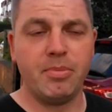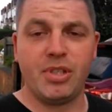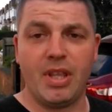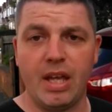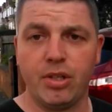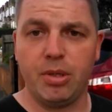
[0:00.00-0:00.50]

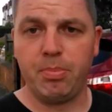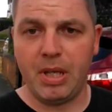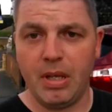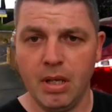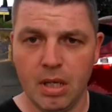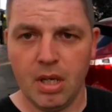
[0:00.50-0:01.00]
So that should
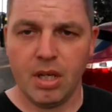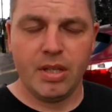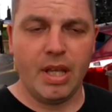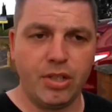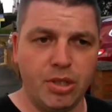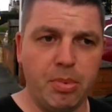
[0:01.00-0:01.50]

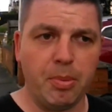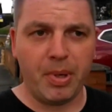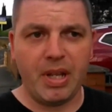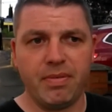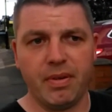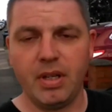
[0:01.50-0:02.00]
be
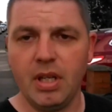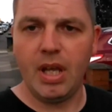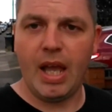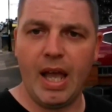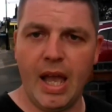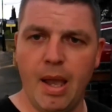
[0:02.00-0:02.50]
pretty fun.
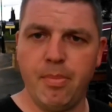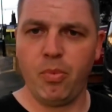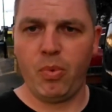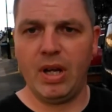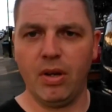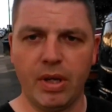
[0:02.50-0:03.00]

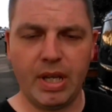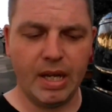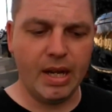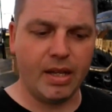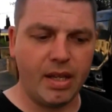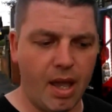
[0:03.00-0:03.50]
We're
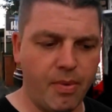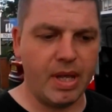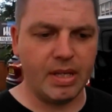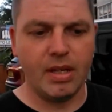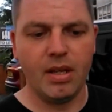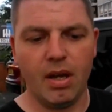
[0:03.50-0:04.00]
looking at
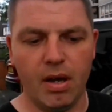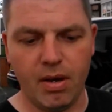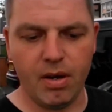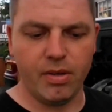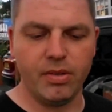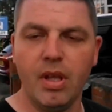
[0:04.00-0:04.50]
going
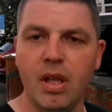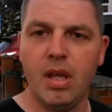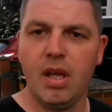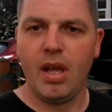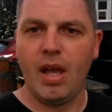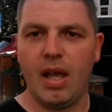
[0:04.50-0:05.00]
on
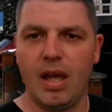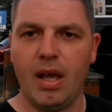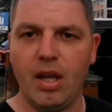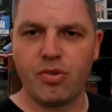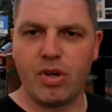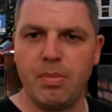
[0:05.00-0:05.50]

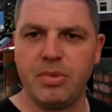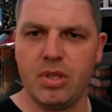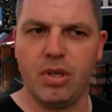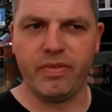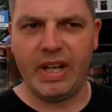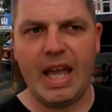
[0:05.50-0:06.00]
a trip
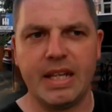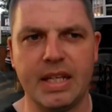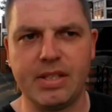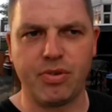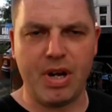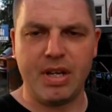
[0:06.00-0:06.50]
to the Lake
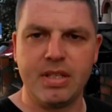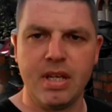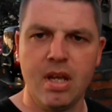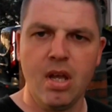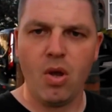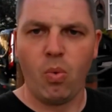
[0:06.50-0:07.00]
District
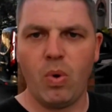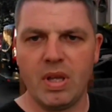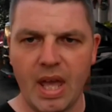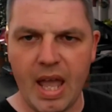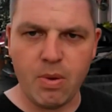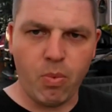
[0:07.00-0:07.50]

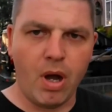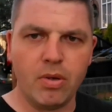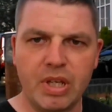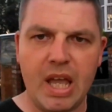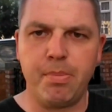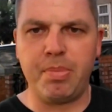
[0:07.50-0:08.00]
with a
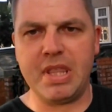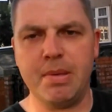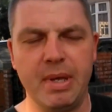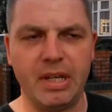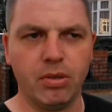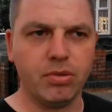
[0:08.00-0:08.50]
wild camp in the
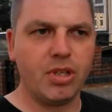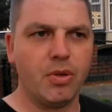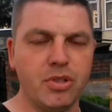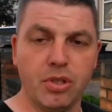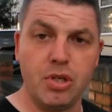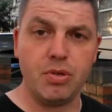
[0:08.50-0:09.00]
middle, so
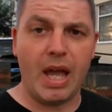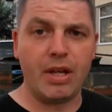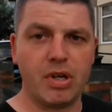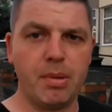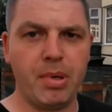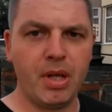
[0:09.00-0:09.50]
it's a 2-day
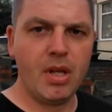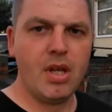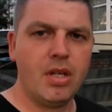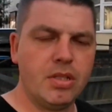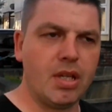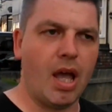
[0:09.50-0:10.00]
trip.
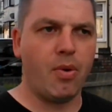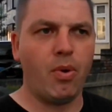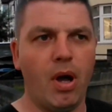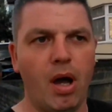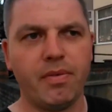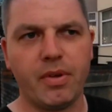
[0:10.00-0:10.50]

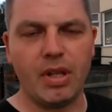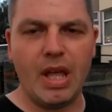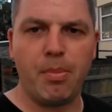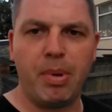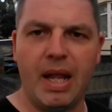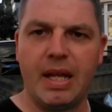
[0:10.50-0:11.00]
So I've got
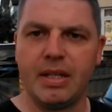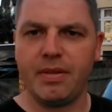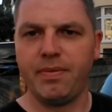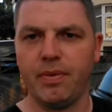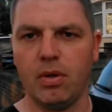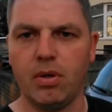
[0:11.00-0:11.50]
that planned
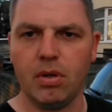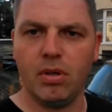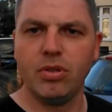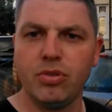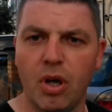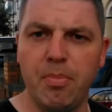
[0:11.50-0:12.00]
for
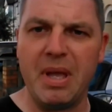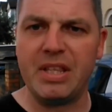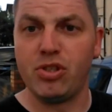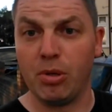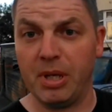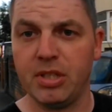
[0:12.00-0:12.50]
sort of
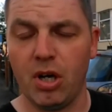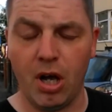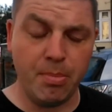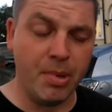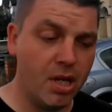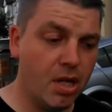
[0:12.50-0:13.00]
midsummer
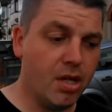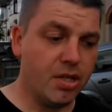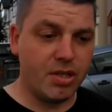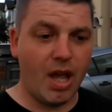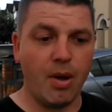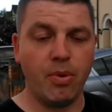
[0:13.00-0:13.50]
time.
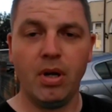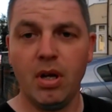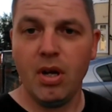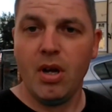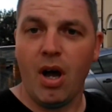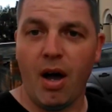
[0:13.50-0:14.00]
So
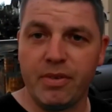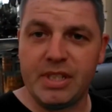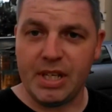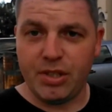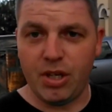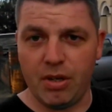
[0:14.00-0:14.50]

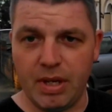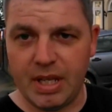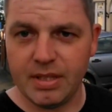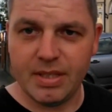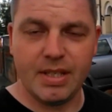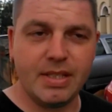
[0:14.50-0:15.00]
obviously tune
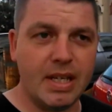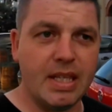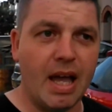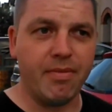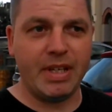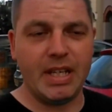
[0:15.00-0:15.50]
in to see
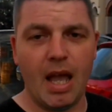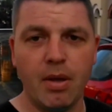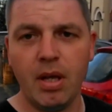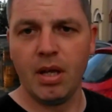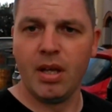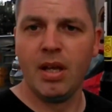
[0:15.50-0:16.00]
that video.
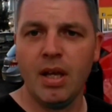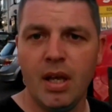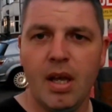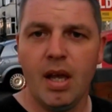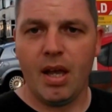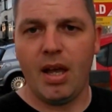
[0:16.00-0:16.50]

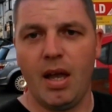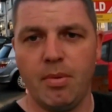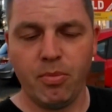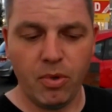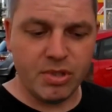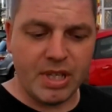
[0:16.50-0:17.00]

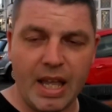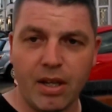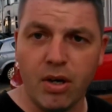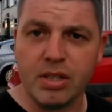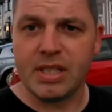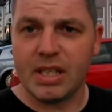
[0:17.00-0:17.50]
Once again
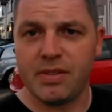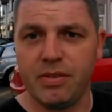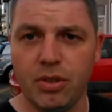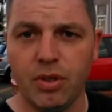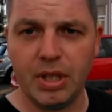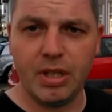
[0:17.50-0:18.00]
guys, thanks for
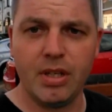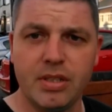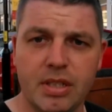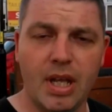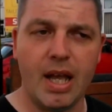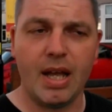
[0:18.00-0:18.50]
joining
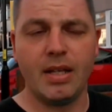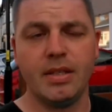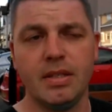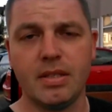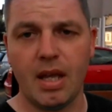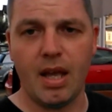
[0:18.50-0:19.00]
us,
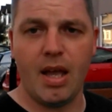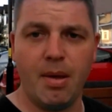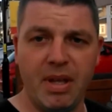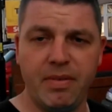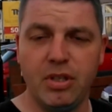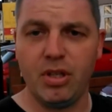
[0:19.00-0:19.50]
and
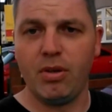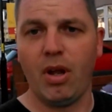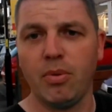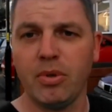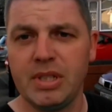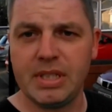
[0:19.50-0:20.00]
if you do
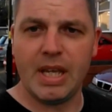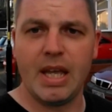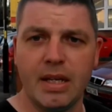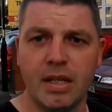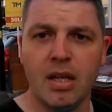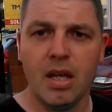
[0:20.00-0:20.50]
like what you're
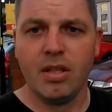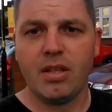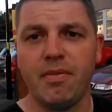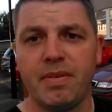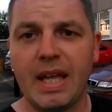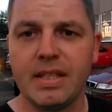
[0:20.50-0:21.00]
seeing,
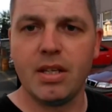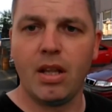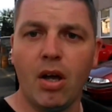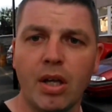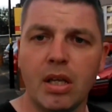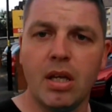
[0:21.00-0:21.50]
don't forget to
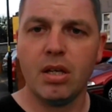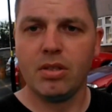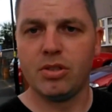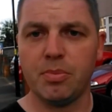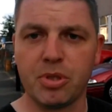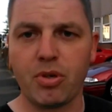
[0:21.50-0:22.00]
like,
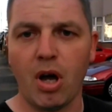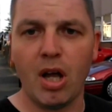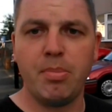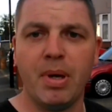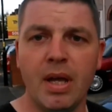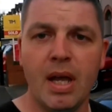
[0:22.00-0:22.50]

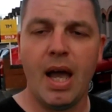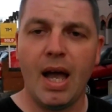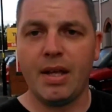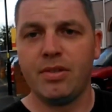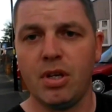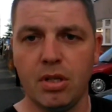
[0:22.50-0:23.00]
subscribe
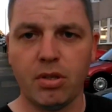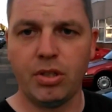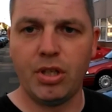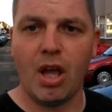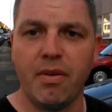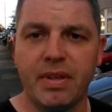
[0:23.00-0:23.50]
and turn on
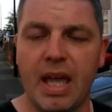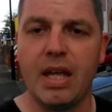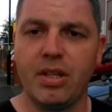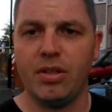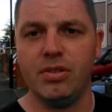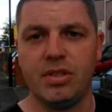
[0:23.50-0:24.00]
your
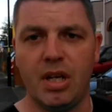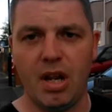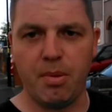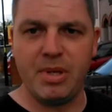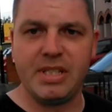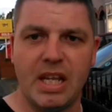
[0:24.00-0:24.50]
notifications so you
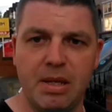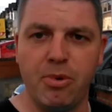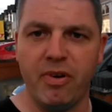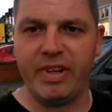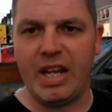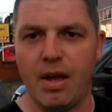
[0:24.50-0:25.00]
don't miss any
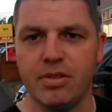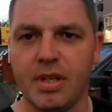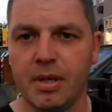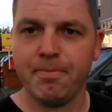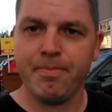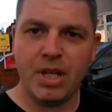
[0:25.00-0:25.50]
more videos.